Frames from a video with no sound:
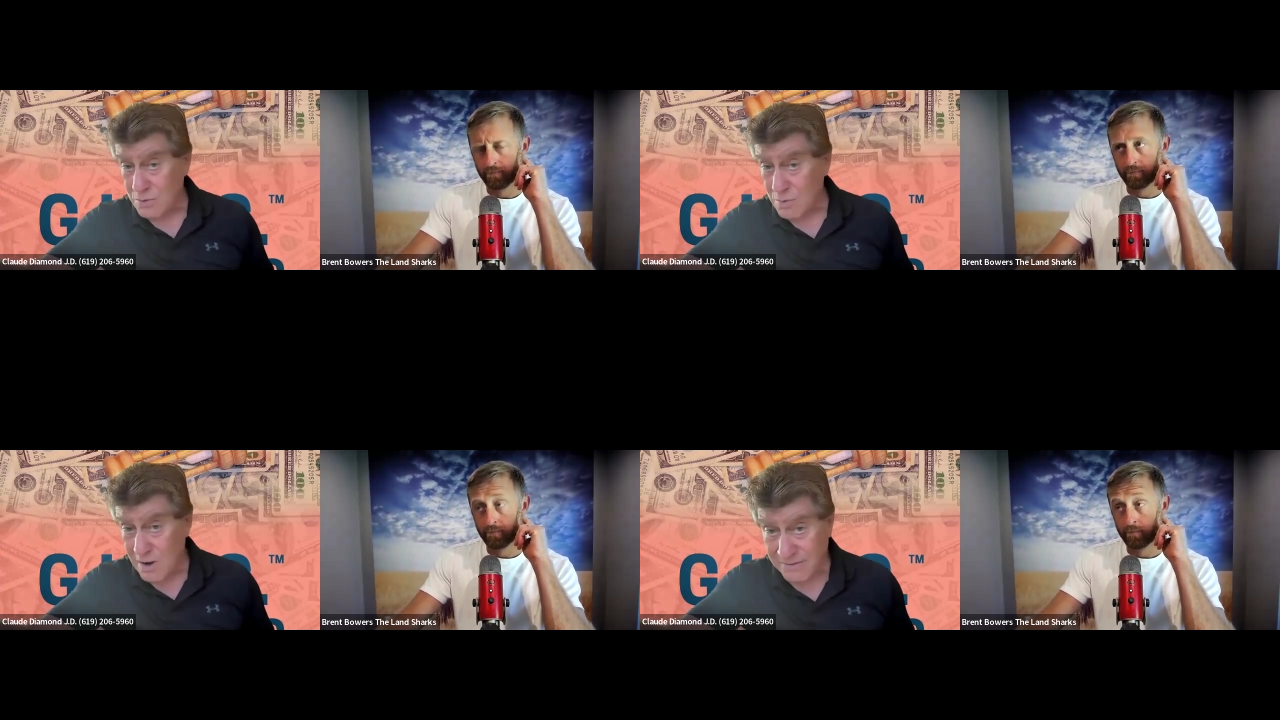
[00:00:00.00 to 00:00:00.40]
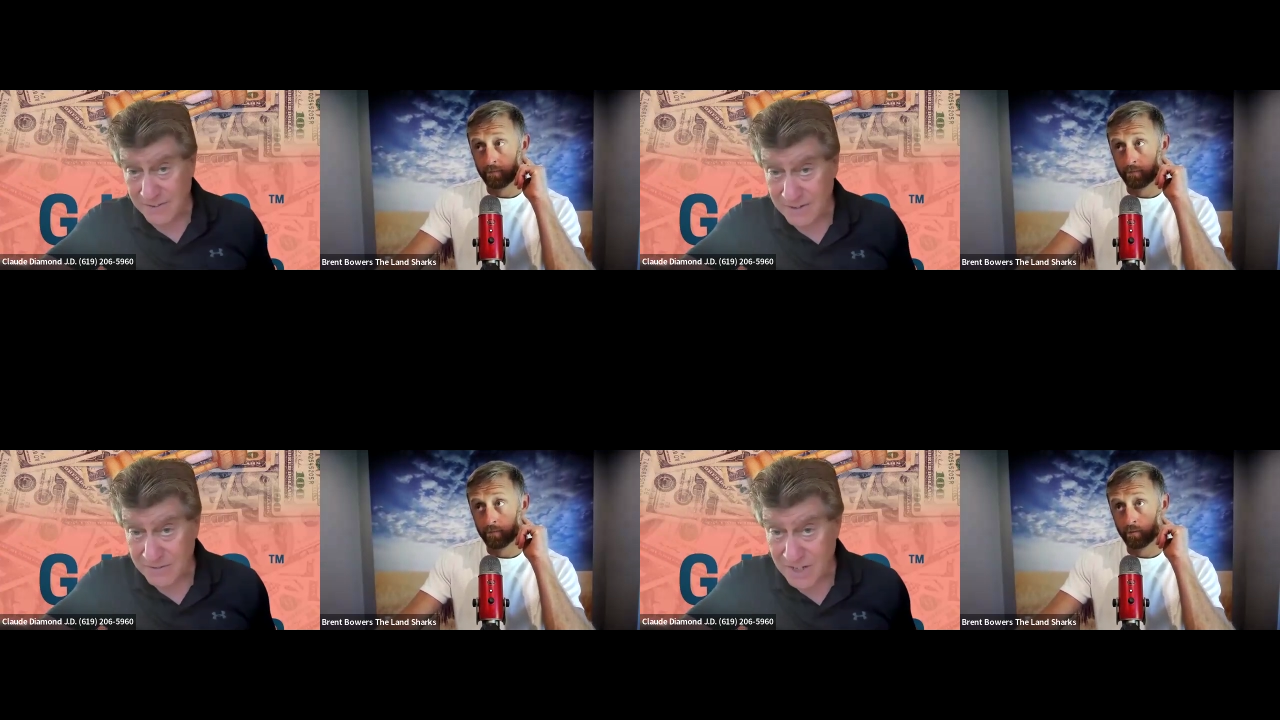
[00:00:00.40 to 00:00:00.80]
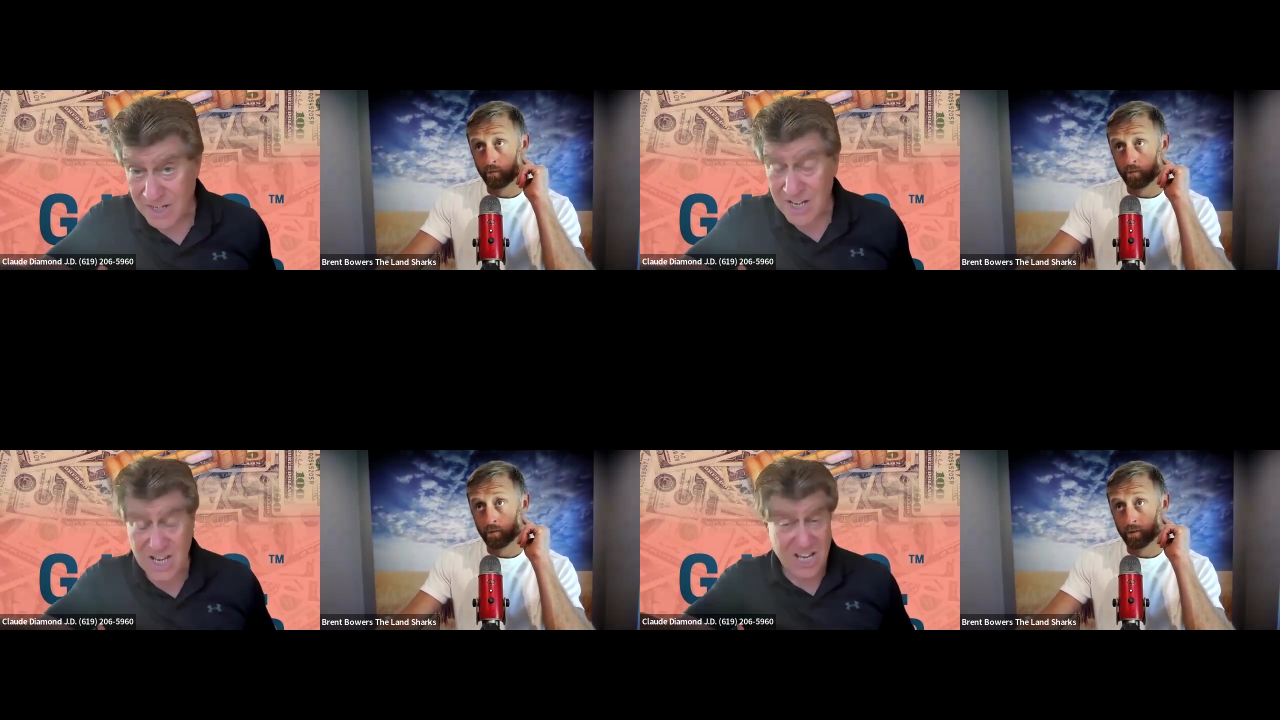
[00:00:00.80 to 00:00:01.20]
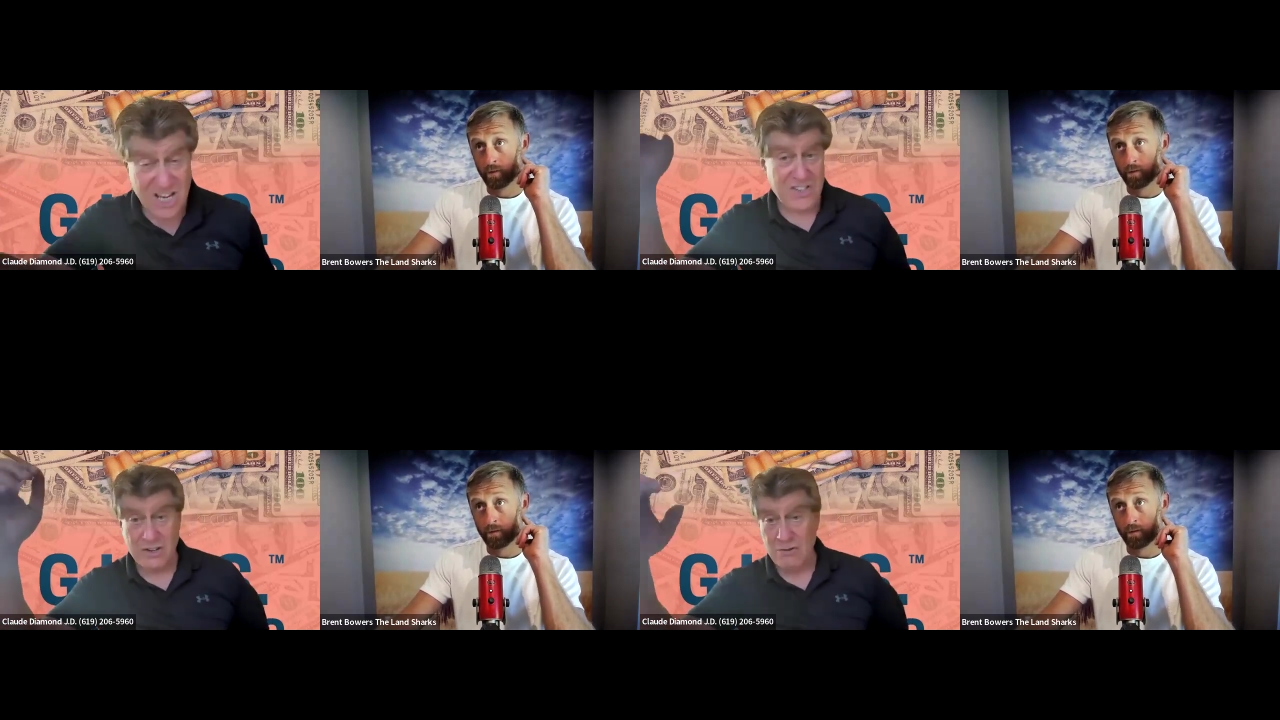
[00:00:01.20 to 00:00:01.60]
Speaker 1: to 150.
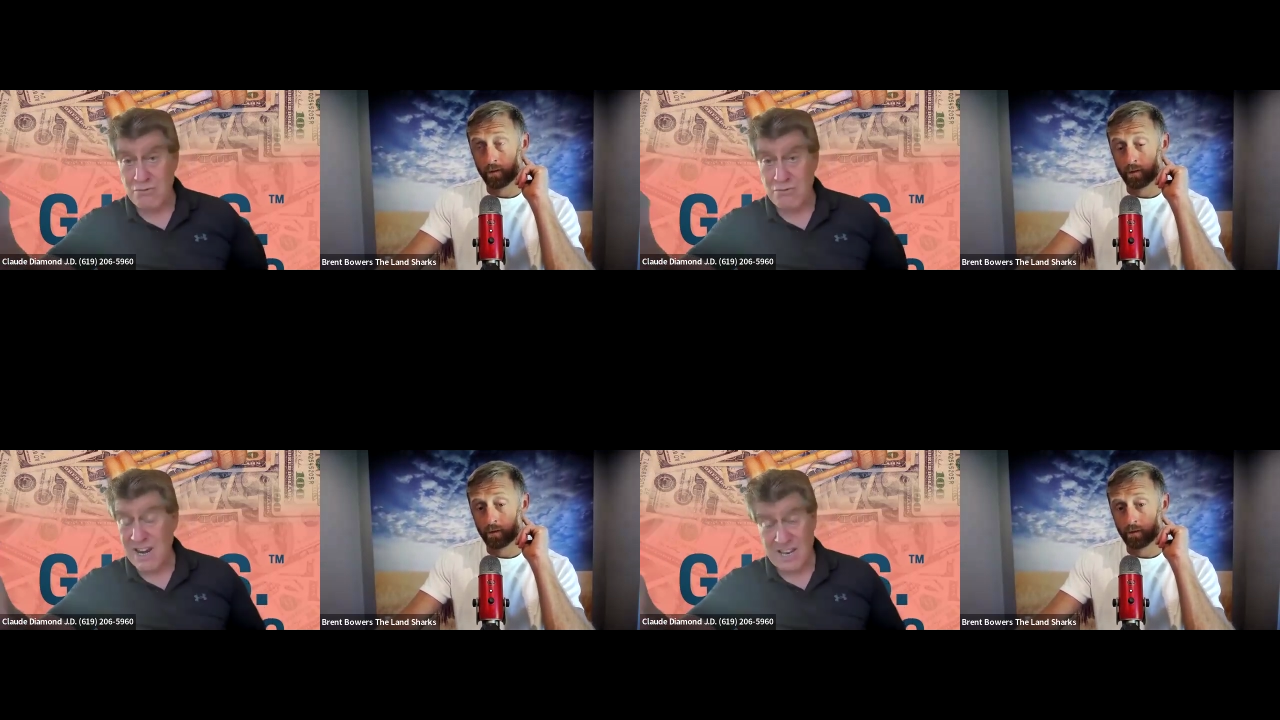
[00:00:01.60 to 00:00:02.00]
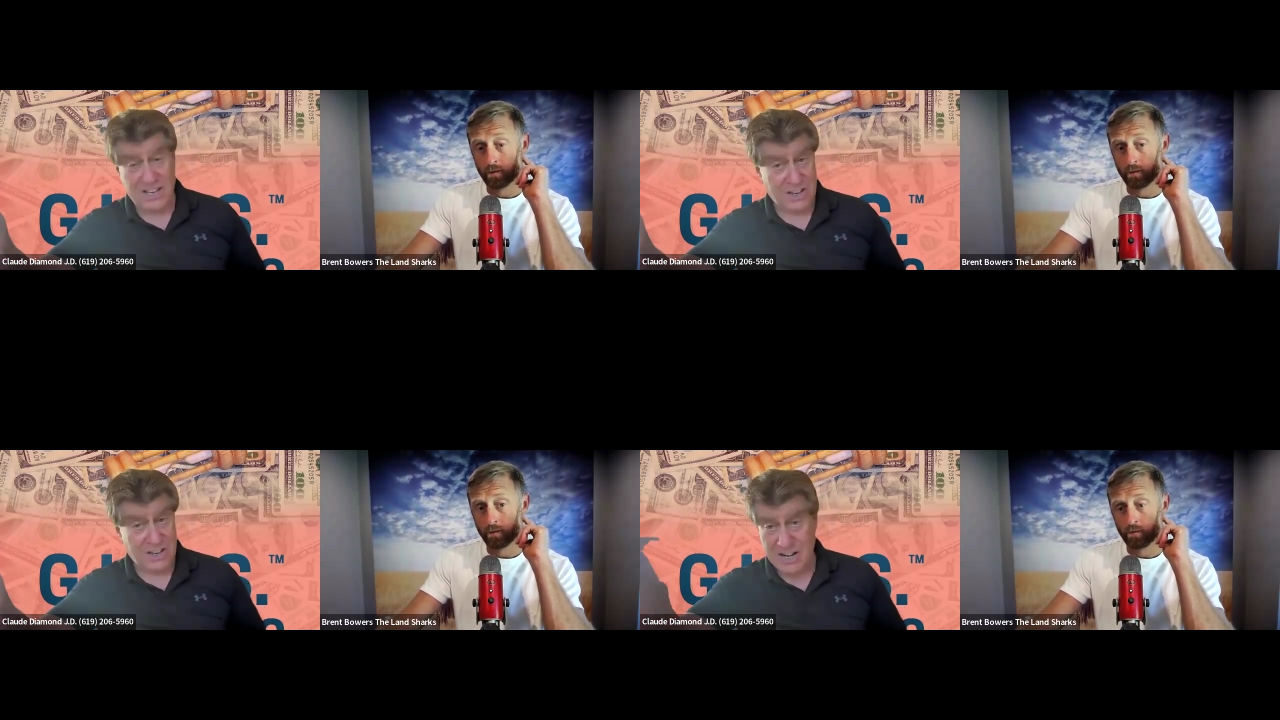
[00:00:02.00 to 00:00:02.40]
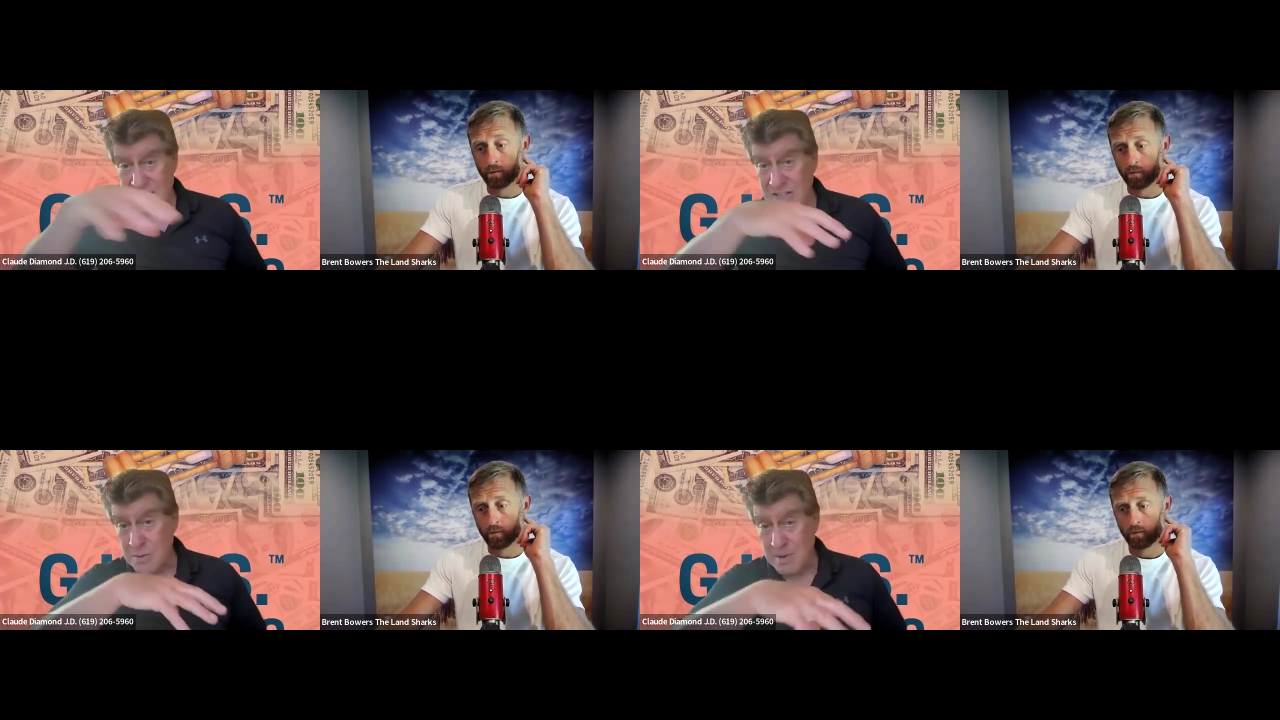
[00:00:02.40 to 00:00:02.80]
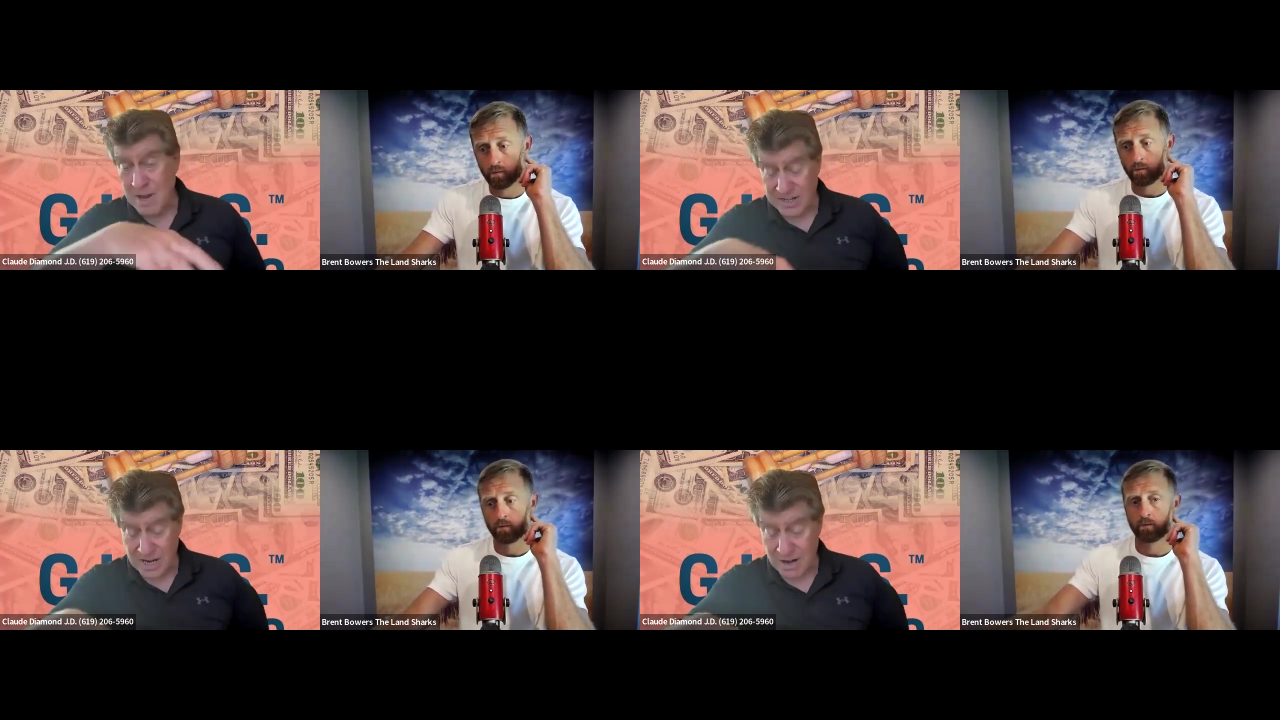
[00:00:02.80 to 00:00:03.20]
It's in a great, in an
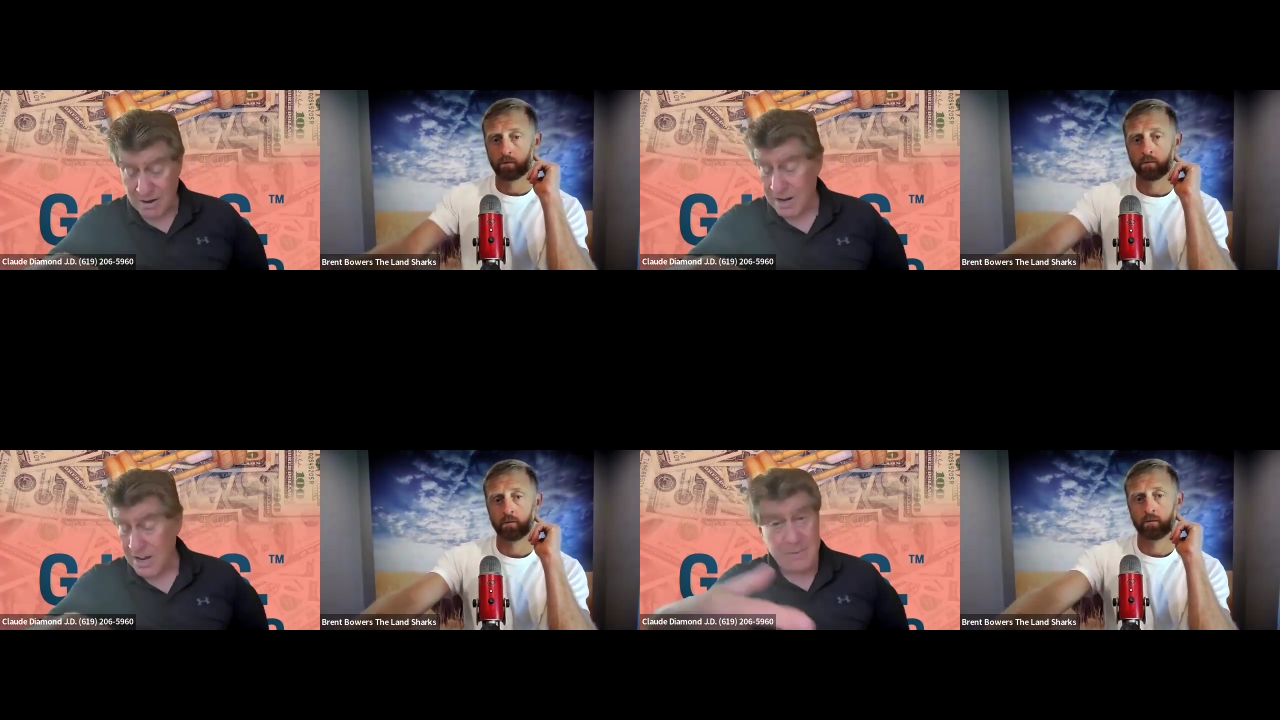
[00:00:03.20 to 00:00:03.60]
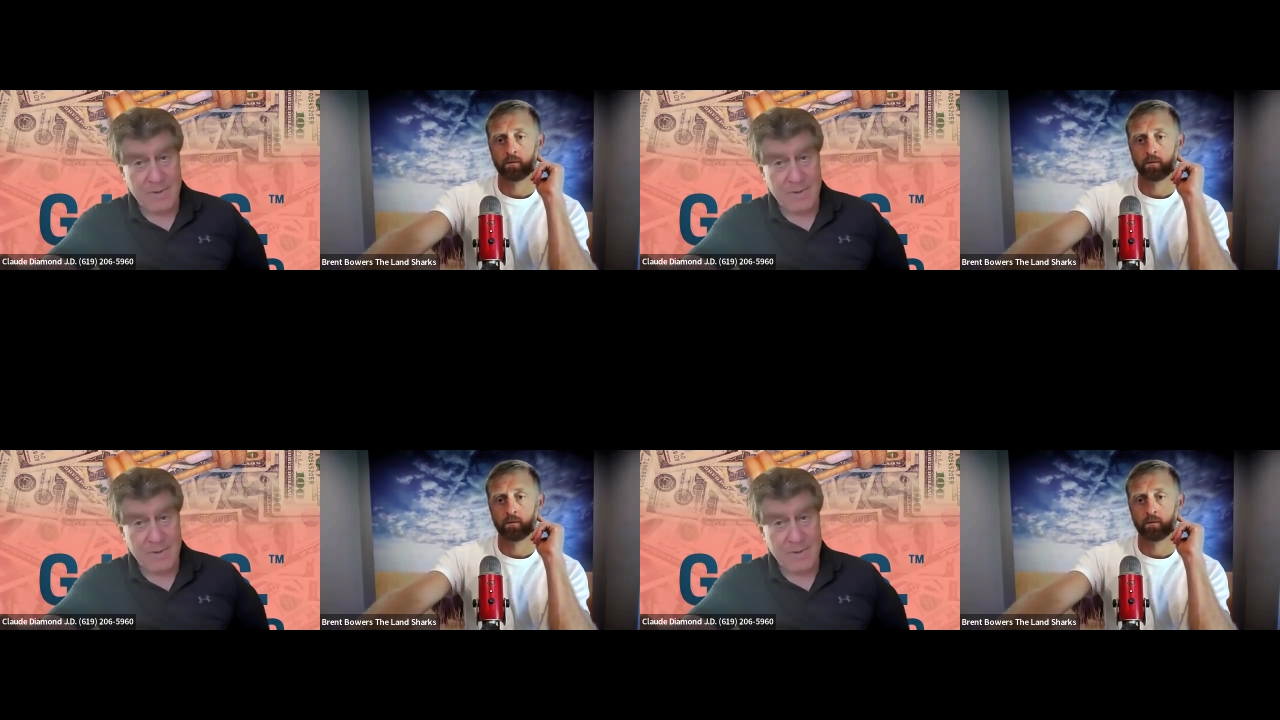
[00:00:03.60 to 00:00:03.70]
expanding area.